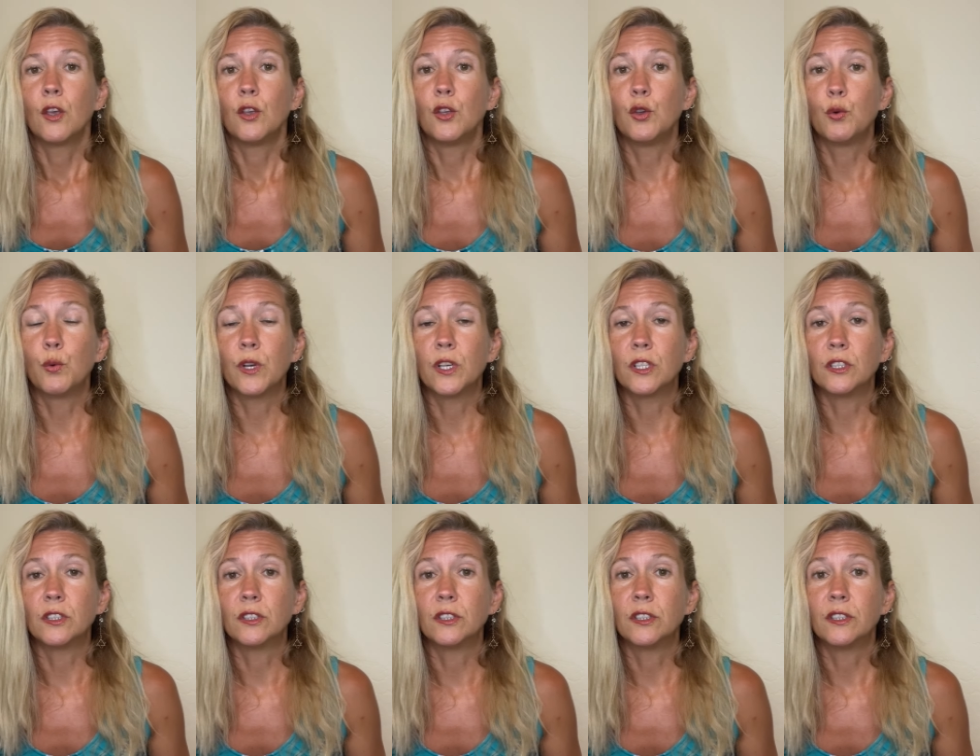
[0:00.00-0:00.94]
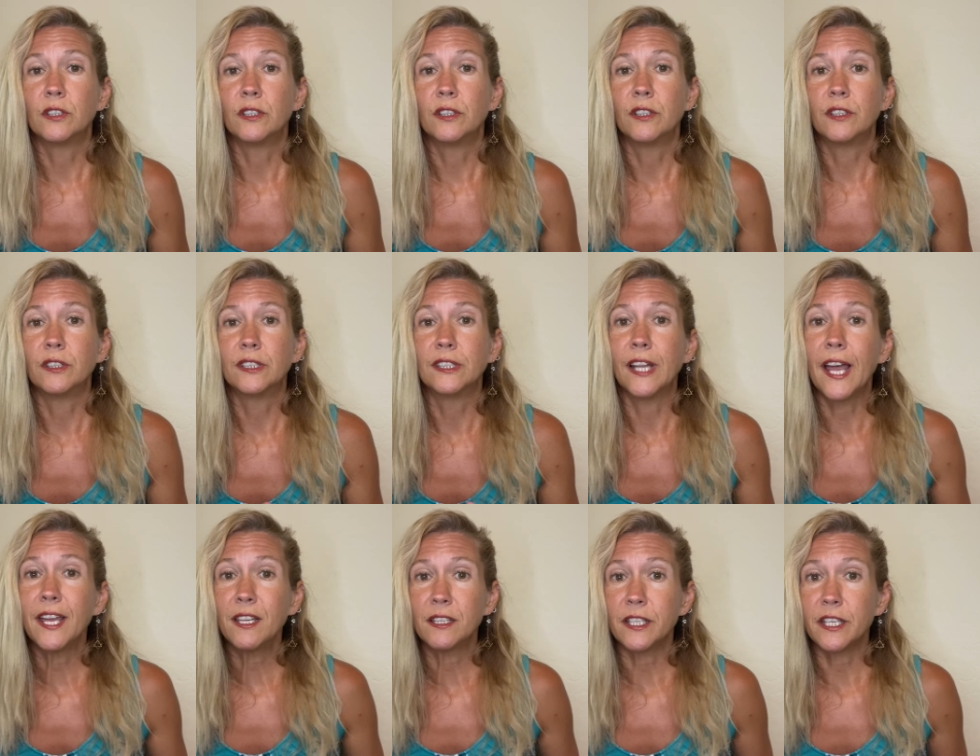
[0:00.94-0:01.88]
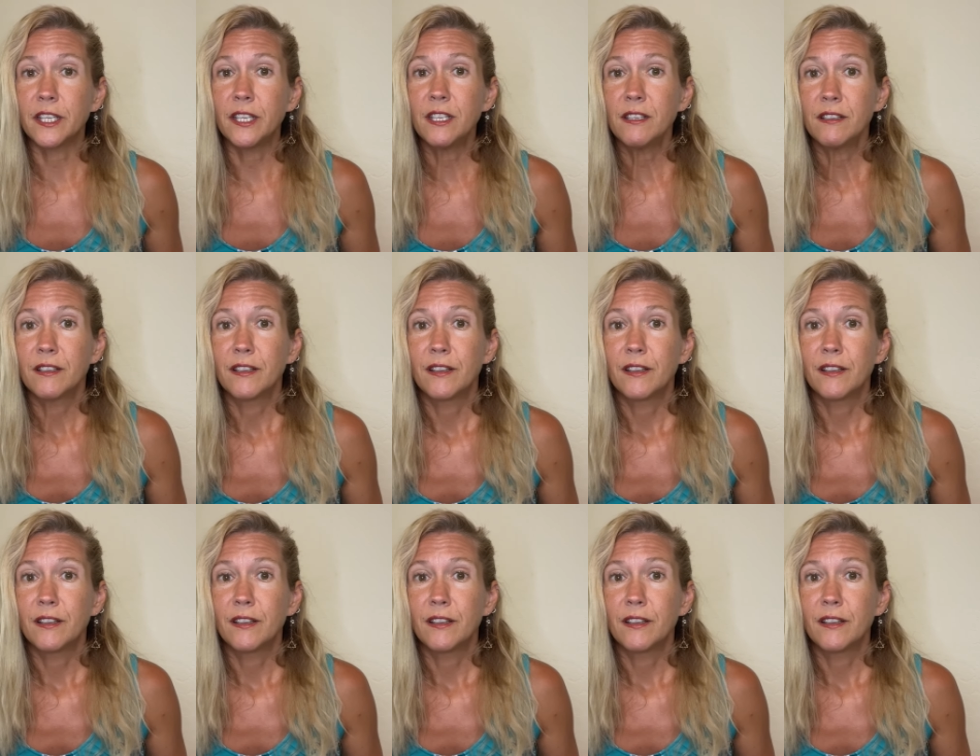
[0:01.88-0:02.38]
You will likely,